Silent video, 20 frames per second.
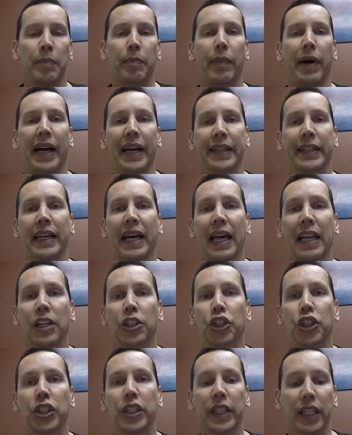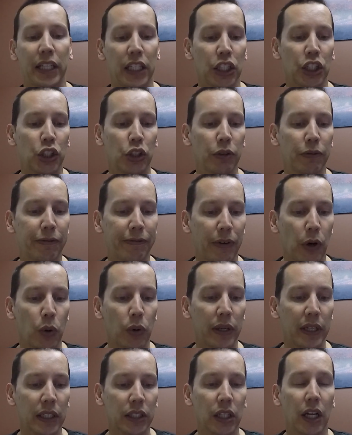My analogy is to
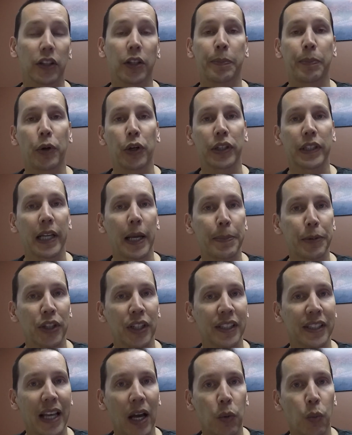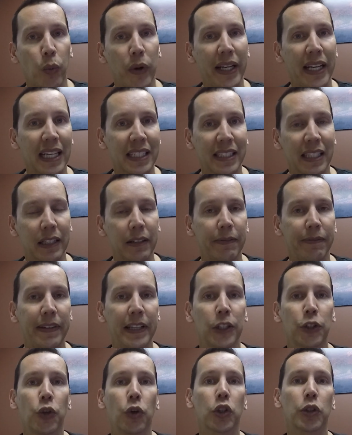focus on the perceptions that we as
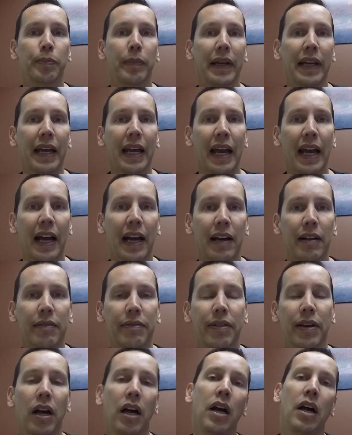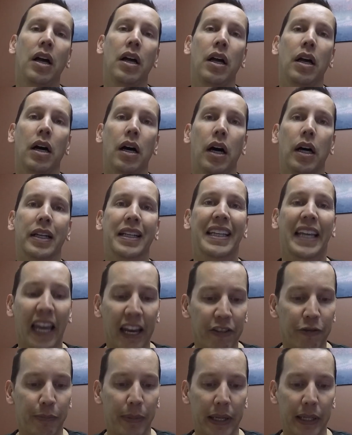individuals may have on
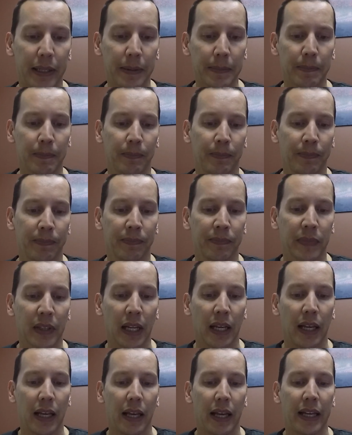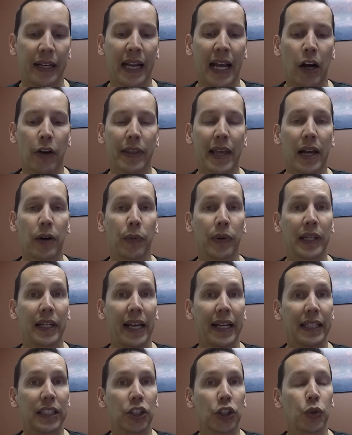cavemen and how that
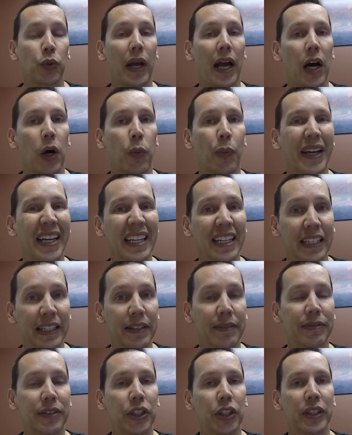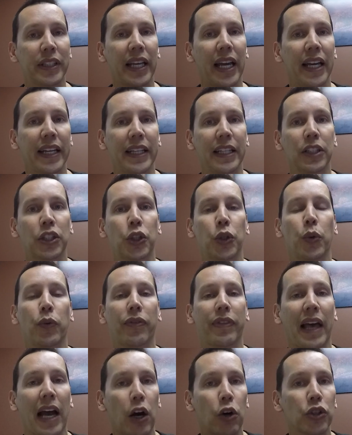relates to how we live today in
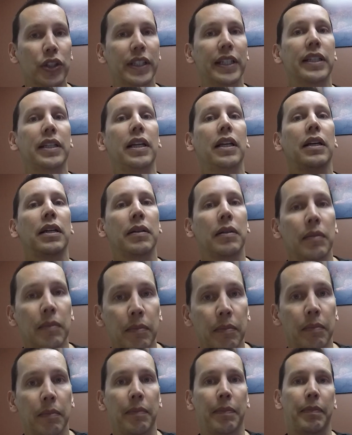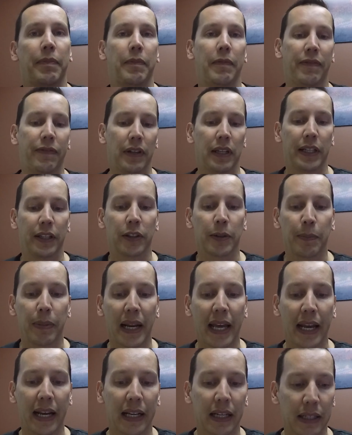2000 fill in the
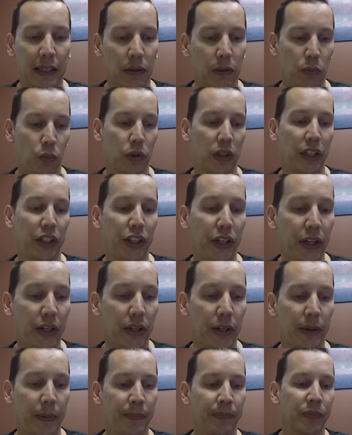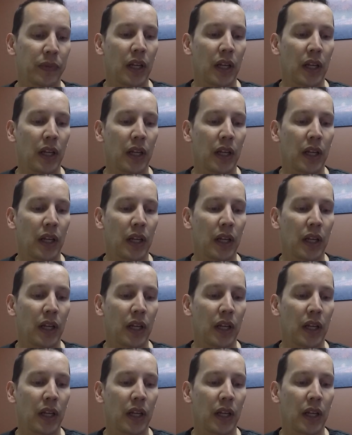blank, the year.